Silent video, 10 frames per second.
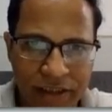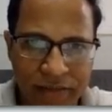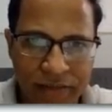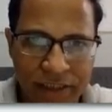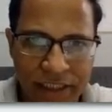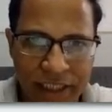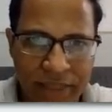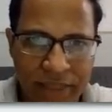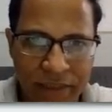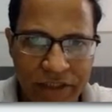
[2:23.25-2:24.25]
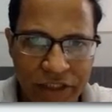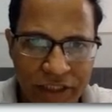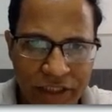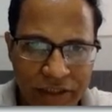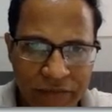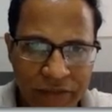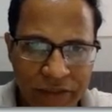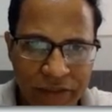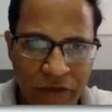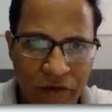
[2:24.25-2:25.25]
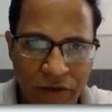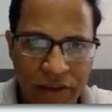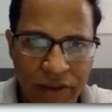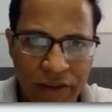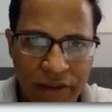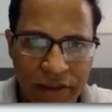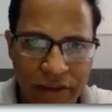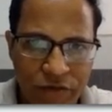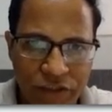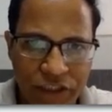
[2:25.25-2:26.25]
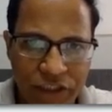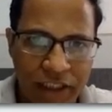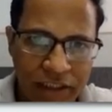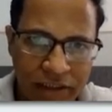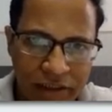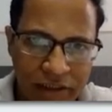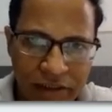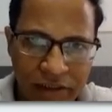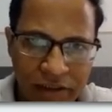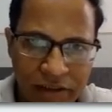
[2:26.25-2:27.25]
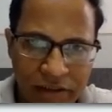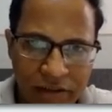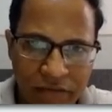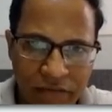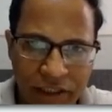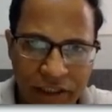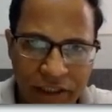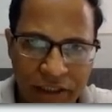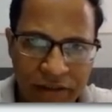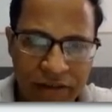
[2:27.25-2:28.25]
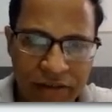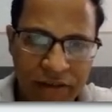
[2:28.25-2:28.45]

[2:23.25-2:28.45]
Second term is a plus t. You know, these are all the terms which are in, which are in,